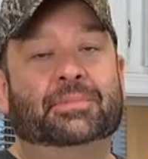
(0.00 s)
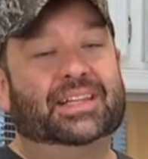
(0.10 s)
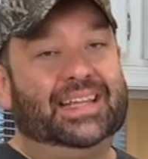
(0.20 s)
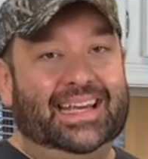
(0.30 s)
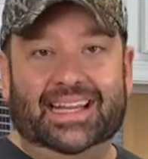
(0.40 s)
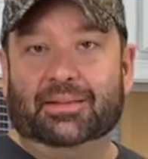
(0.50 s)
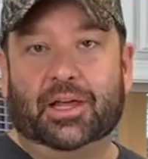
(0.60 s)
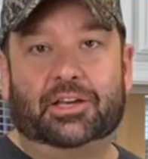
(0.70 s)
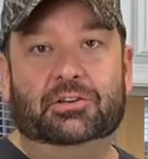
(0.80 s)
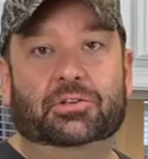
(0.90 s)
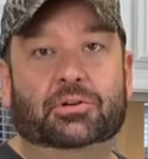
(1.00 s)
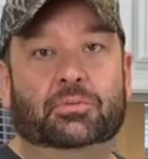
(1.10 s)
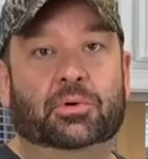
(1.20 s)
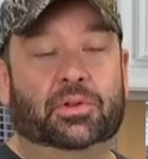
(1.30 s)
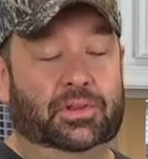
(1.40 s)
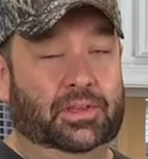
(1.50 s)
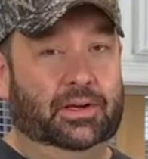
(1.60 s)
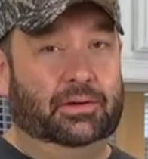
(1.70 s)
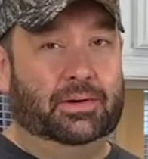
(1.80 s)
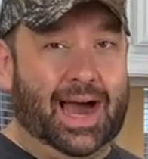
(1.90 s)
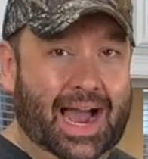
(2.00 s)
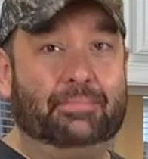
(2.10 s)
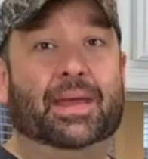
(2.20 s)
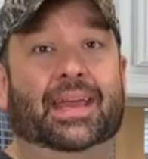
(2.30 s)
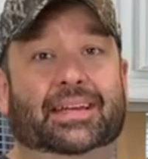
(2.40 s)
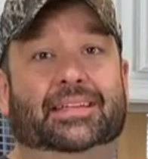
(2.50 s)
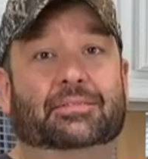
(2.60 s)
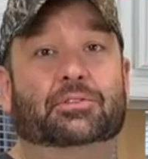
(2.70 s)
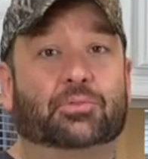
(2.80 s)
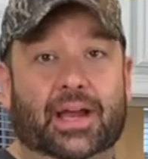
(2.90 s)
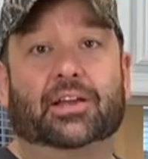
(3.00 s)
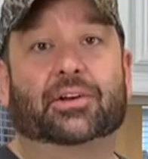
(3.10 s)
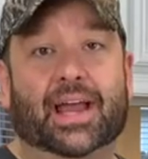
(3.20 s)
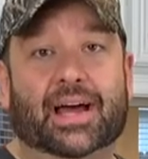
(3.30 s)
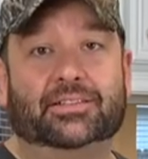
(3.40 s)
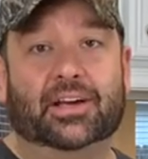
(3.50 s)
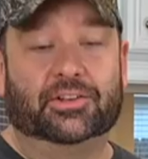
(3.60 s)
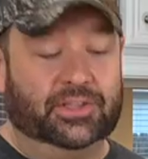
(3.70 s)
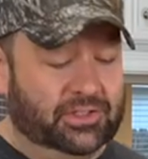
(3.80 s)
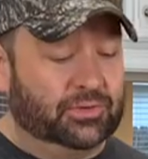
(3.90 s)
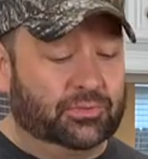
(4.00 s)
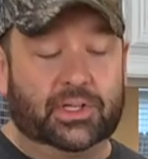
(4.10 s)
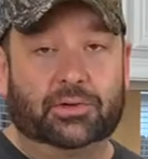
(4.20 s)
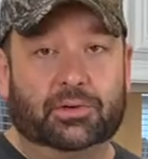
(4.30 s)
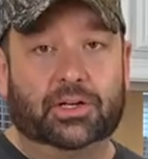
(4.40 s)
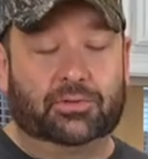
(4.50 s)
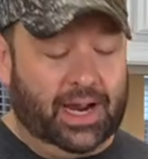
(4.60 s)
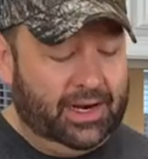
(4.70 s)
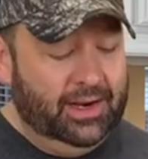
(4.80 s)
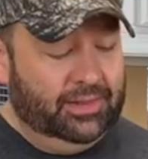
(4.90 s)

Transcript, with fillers: cleaning them like you do the high maintenance of the regular cast iron. These are really, really great.